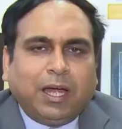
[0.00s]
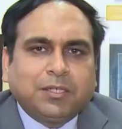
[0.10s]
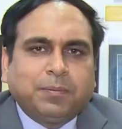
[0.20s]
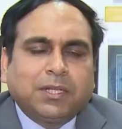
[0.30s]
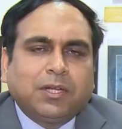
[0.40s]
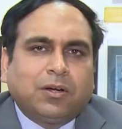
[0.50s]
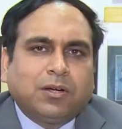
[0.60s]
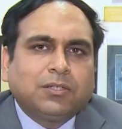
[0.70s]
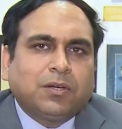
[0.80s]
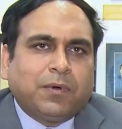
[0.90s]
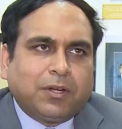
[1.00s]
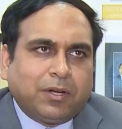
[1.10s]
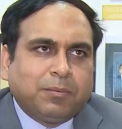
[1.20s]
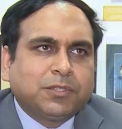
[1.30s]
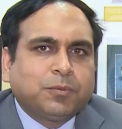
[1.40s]
As per the orders of
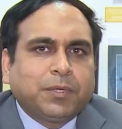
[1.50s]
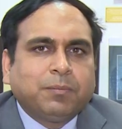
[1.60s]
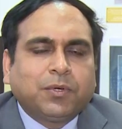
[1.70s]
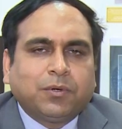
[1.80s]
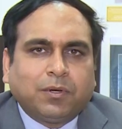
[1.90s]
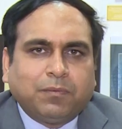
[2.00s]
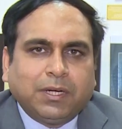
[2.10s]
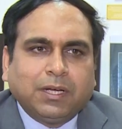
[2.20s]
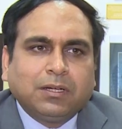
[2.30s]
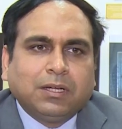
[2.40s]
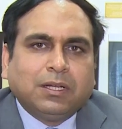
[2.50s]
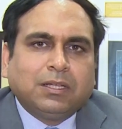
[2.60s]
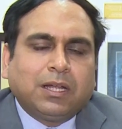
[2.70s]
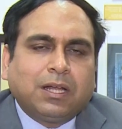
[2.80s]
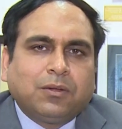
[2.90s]
Honorable Supreme Court of India,
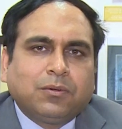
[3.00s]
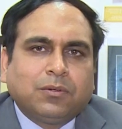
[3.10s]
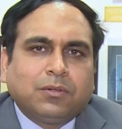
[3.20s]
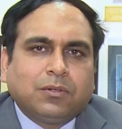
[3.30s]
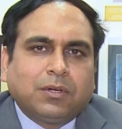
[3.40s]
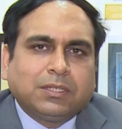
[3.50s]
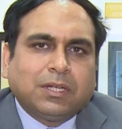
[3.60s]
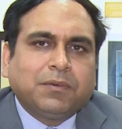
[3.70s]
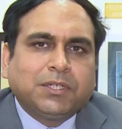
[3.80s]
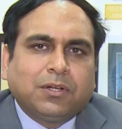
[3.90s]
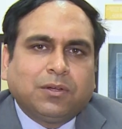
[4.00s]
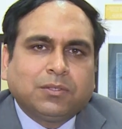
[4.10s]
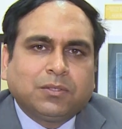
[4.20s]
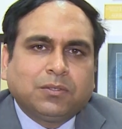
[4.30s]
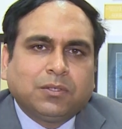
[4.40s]
there are no uh, reservation
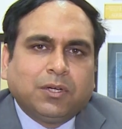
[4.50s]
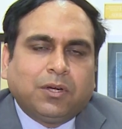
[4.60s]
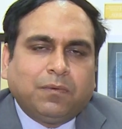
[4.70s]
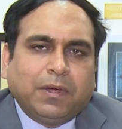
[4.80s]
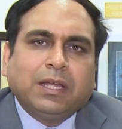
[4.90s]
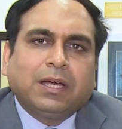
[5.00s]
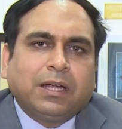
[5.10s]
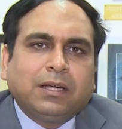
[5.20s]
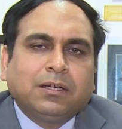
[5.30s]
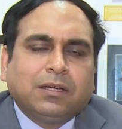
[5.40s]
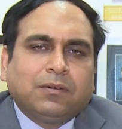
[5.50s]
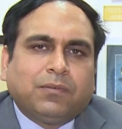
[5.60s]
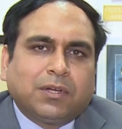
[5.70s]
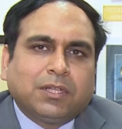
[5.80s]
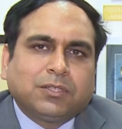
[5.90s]
also of any kind
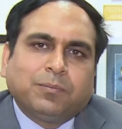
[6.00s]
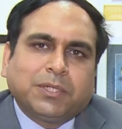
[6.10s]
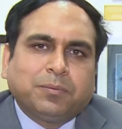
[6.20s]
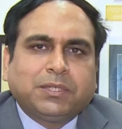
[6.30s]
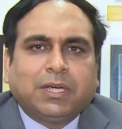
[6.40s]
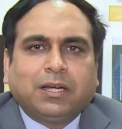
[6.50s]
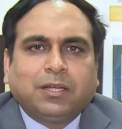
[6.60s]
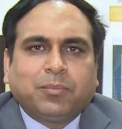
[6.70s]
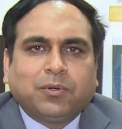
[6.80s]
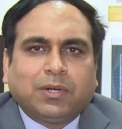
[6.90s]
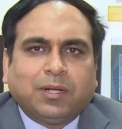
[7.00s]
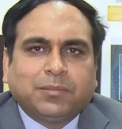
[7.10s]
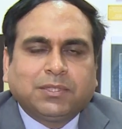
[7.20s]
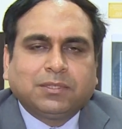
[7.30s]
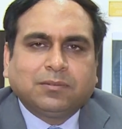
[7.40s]
for the super speciality programs